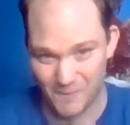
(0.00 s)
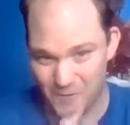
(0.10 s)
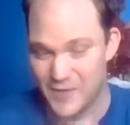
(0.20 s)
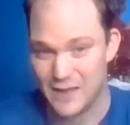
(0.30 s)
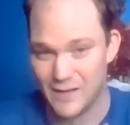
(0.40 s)

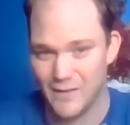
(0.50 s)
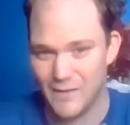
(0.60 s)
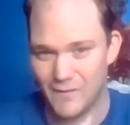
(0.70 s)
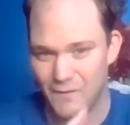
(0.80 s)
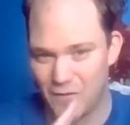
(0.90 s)
for,
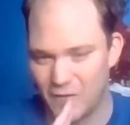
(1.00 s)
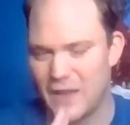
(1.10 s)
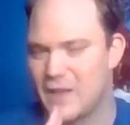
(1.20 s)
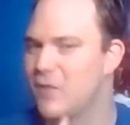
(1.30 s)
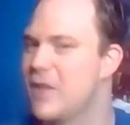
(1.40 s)
for
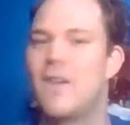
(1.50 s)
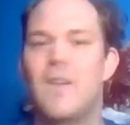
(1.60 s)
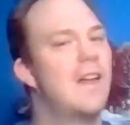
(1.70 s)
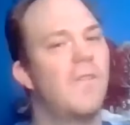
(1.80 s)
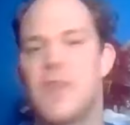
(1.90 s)
like,
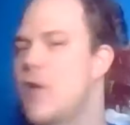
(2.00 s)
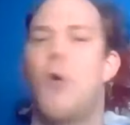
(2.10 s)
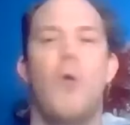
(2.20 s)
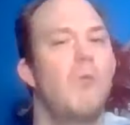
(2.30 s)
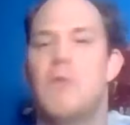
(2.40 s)
literally for the
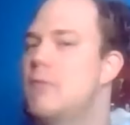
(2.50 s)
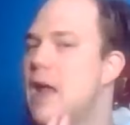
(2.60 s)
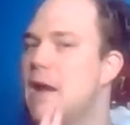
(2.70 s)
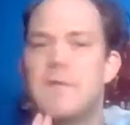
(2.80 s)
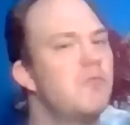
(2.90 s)
whole,
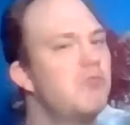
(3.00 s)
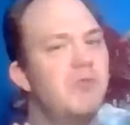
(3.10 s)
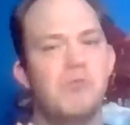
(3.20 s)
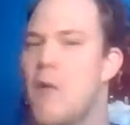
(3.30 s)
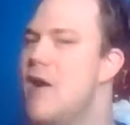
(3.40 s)
and
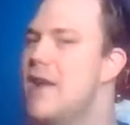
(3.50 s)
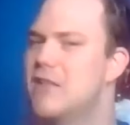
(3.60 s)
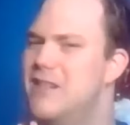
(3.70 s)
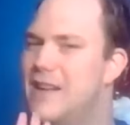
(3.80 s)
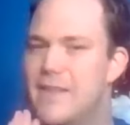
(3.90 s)
mind
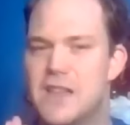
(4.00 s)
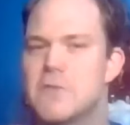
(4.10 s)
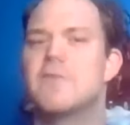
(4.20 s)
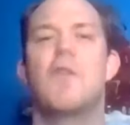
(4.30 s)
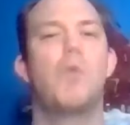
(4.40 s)
you, this
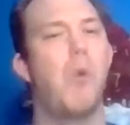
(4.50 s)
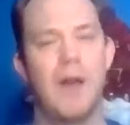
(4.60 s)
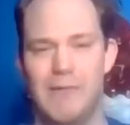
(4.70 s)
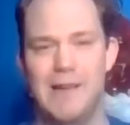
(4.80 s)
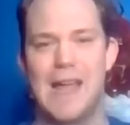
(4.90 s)
was for
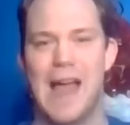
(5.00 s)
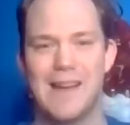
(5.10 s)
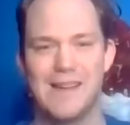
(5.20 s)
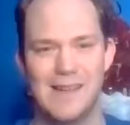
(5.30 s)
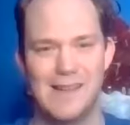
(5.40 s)
one
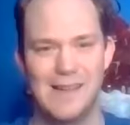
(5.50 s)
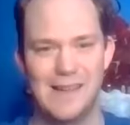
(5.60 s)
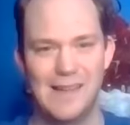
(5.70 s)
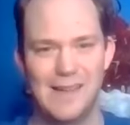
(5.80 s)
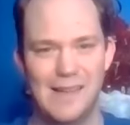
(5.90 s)
weekend.
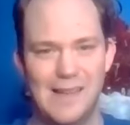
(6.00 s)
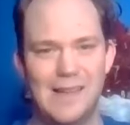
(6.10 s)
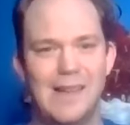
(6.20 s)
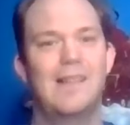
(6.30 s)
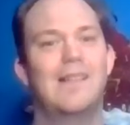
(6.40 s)
Yeah.
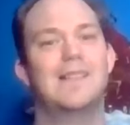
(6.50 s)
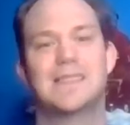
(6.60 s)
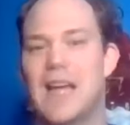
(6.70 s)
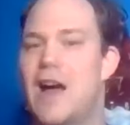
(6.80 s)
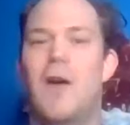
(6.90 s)

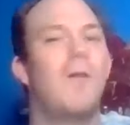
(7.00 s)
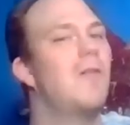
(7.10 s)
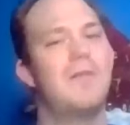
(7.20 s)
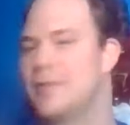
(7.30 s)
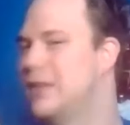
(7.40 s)

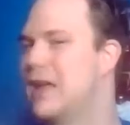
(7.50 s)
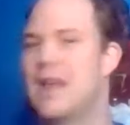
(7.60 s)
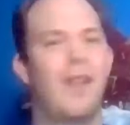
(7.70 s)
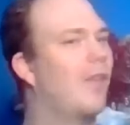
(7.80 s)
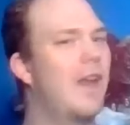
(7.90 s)
So
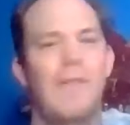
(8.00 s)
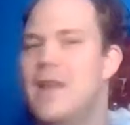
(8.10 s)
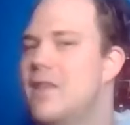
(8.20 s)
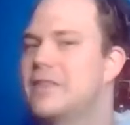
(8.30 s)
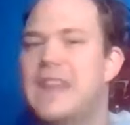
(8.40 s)

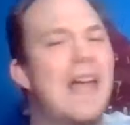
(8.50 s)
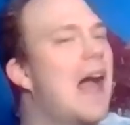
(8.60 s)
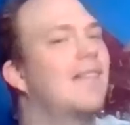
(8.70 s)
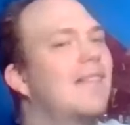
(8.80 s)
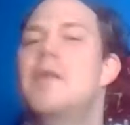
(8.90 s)
literally they
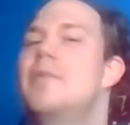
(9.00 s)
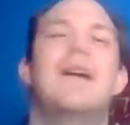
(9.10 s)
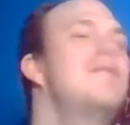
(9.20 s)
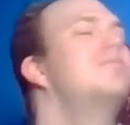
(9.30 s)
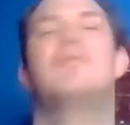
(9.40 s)
got to come
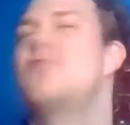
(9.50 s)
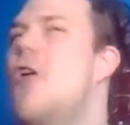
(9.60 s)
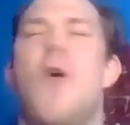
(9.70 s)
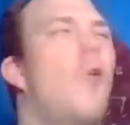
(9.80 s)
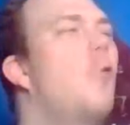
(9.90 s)
in
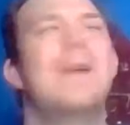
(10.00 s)
for a whole